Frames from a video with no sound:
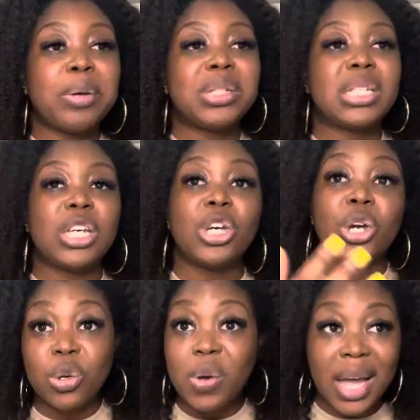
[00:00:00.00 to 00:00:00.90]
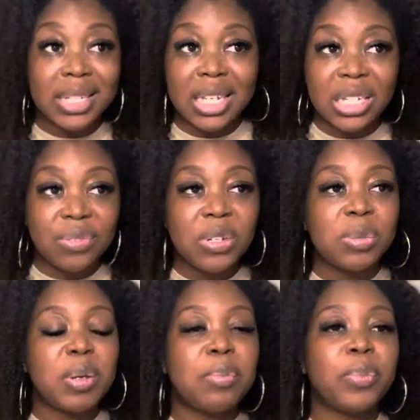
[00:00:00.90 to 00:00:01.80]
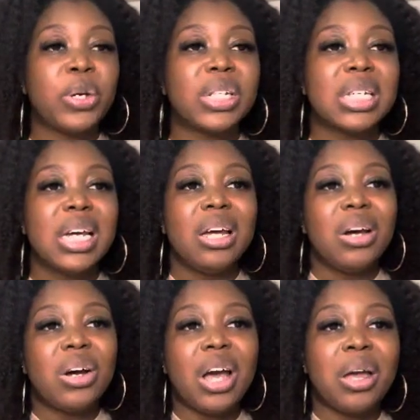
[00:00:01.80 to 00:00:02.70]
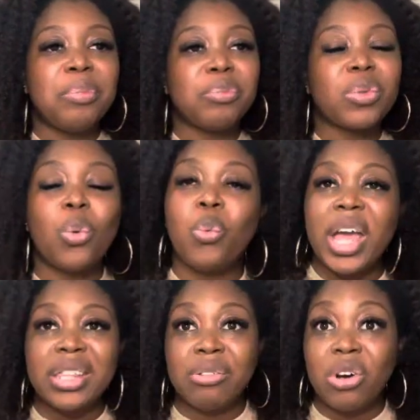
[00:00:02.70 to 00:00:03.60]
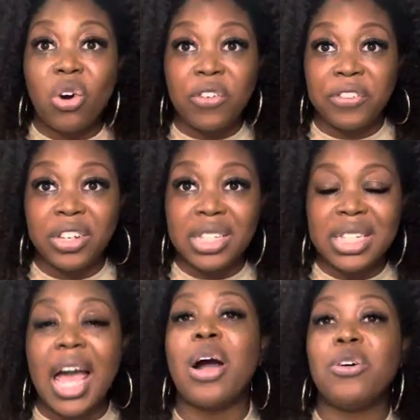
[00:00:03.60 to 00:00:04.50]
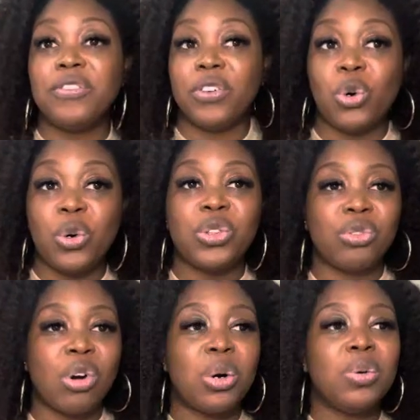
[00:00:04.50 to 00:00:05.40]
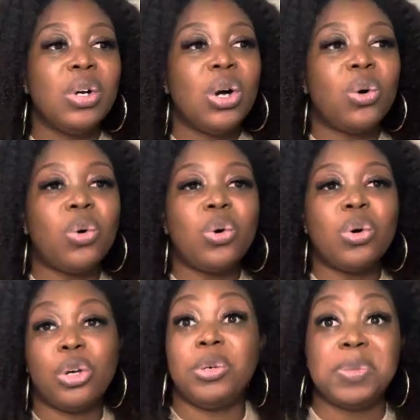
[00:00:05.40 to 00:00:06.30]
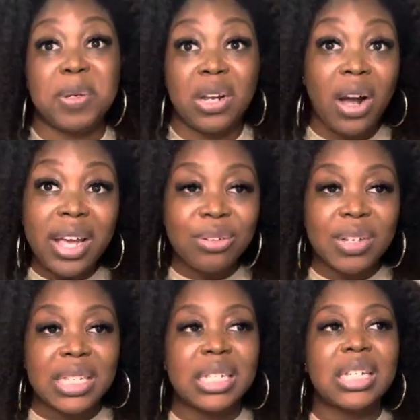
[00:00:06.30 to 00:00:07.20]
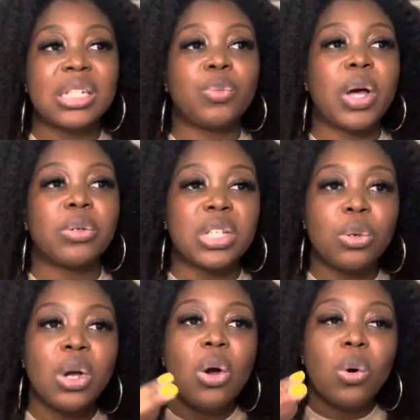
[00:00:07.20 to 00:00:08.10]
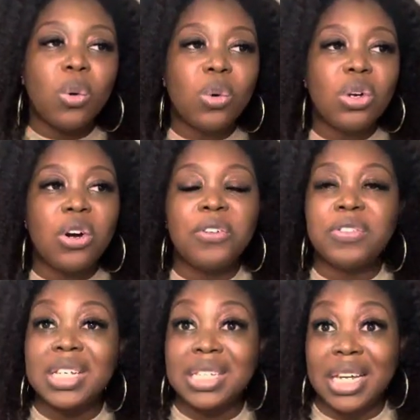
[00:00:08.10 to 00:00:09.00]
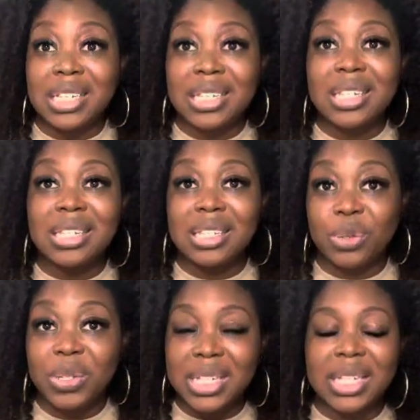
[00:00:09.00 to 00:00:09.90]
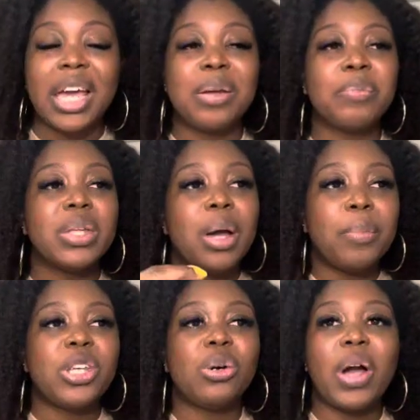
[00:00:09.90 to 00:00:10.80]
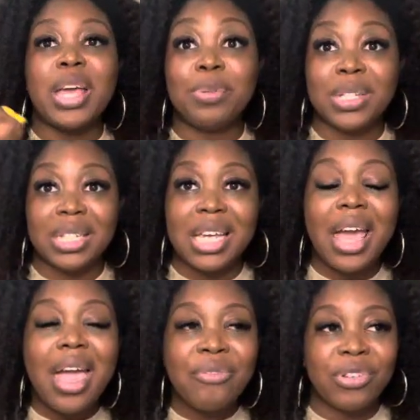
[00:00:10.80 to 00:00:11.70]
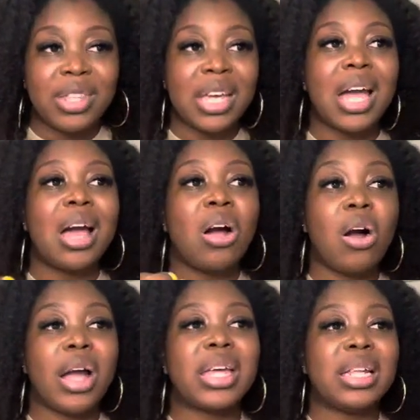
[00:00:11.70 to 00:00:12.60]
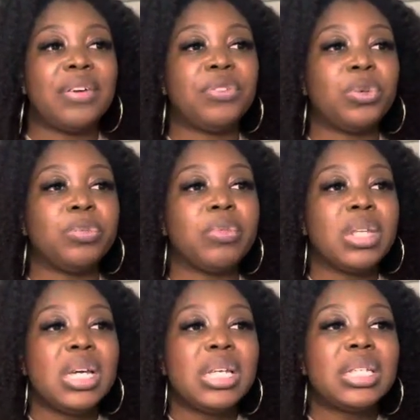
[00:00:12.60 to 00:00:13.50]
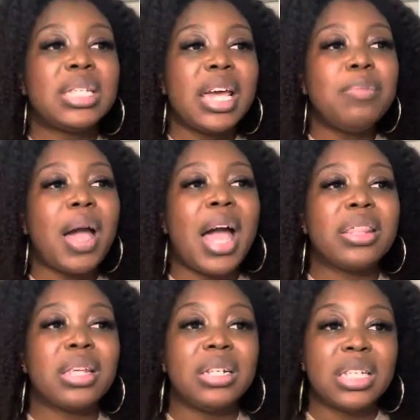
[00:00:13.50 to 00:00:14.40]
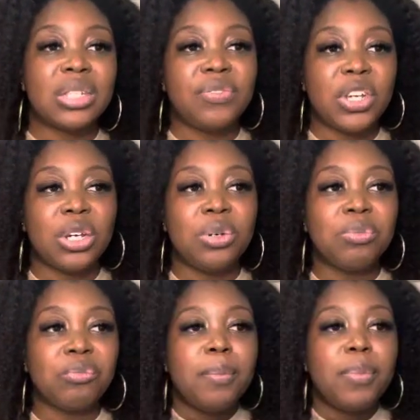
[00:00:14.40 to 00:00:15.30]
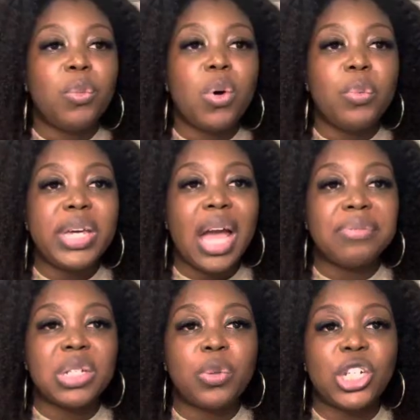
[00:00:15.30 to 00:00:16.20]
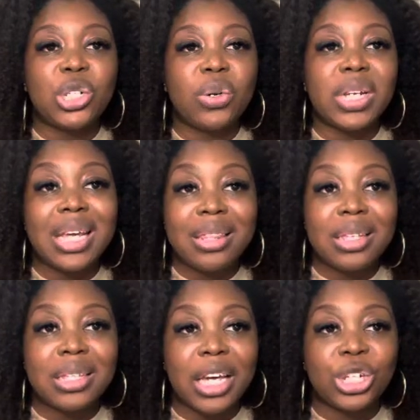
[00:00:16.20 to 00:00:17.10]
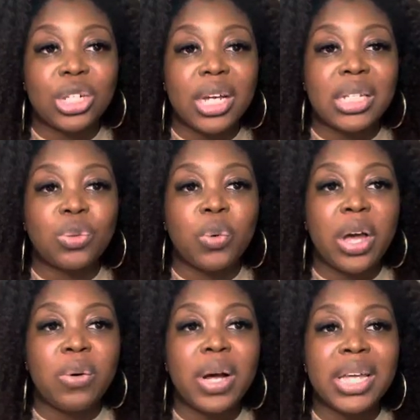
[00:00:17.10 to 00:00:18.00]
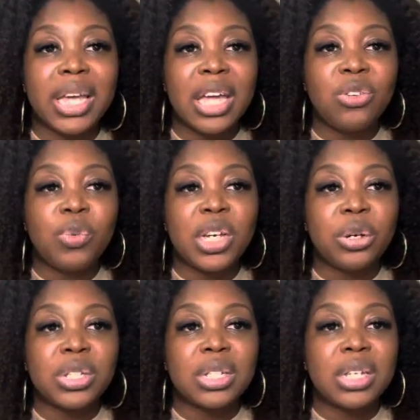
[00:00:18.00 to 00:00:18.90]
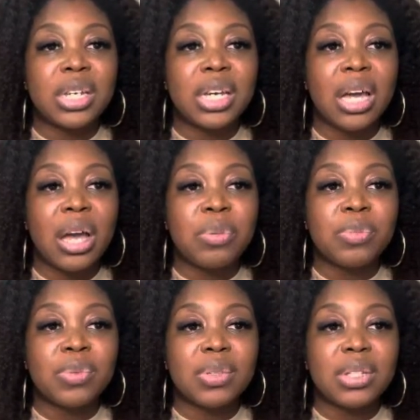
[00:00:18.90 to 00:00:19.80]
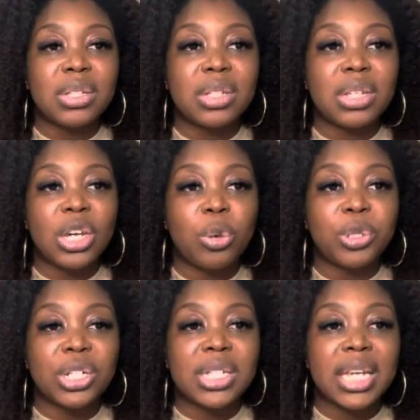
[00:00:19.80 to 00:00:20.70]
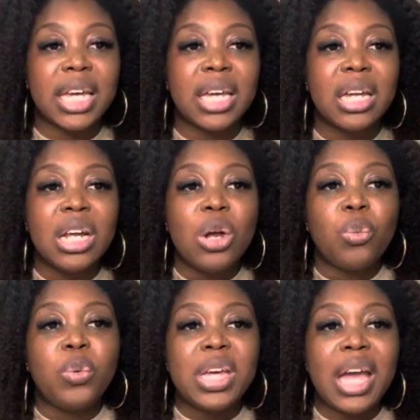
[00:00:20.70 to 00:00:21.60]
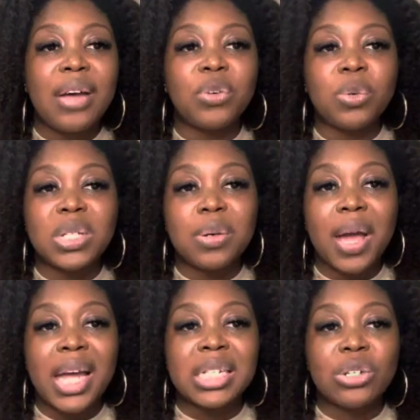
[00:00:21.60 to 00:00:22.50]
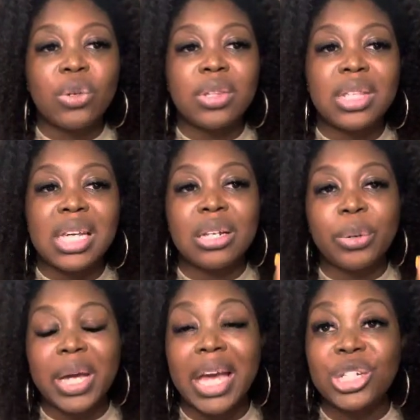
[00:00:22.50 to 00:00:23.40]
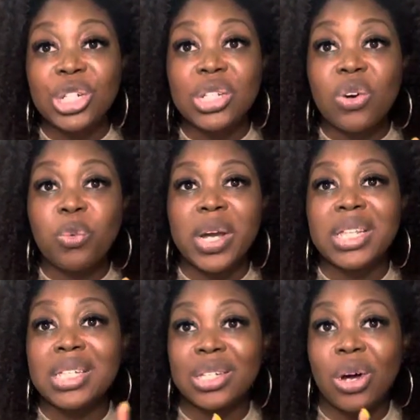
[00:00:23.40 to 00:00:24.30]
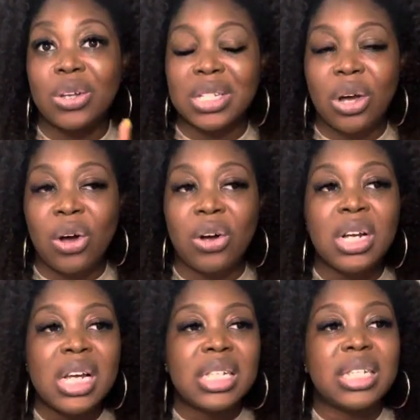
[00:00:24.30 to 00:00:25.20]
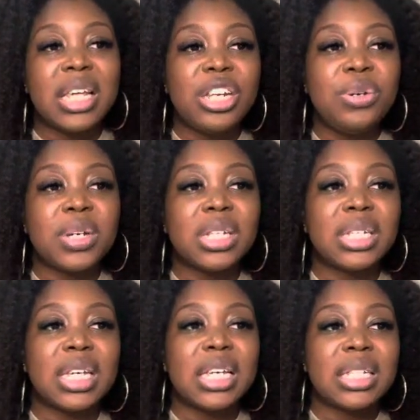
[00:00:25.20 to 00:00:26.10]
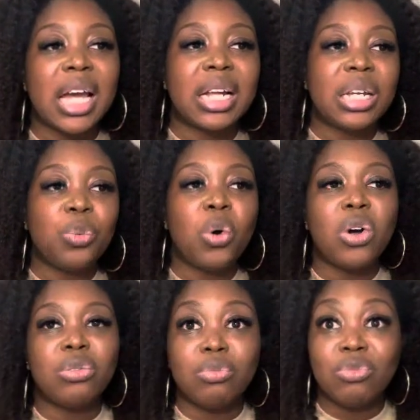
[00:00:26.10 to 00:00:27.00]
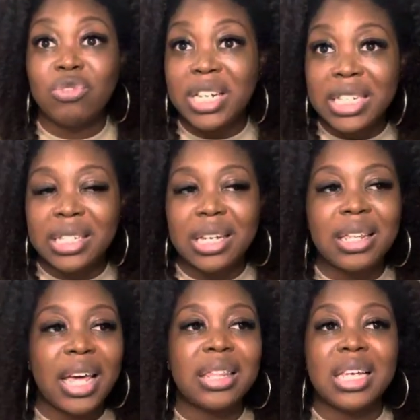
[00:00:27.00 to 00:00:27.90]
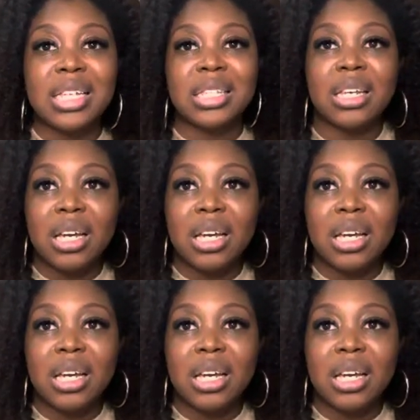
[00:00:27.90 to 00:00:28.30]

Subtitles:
able to see who has interviews being booked, where there are offers out for the role, or who's been hired recently as well. So all of these statuses are still the same, but you're able to see everything at a higher level. Same at the list view, but what we have switched on in this section as well, again, if we go to the options here, we have also added on the locations of where these tasks are. So then you can see exactly what list that these